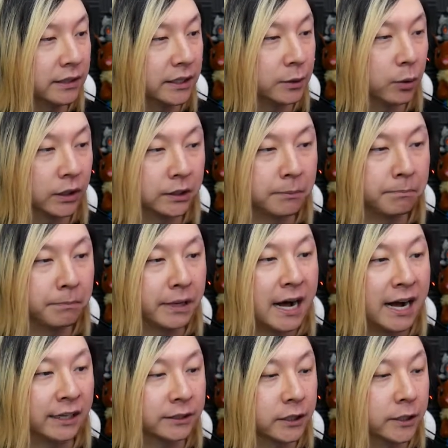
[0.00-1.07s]
that you want the
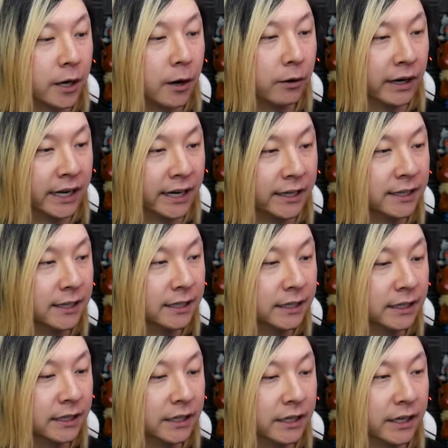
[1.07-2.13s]
block to go in,
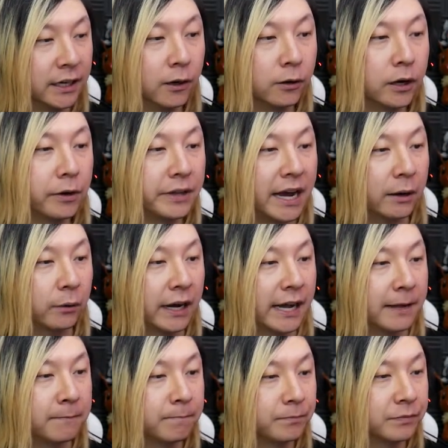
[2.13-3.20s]
he'll go that way.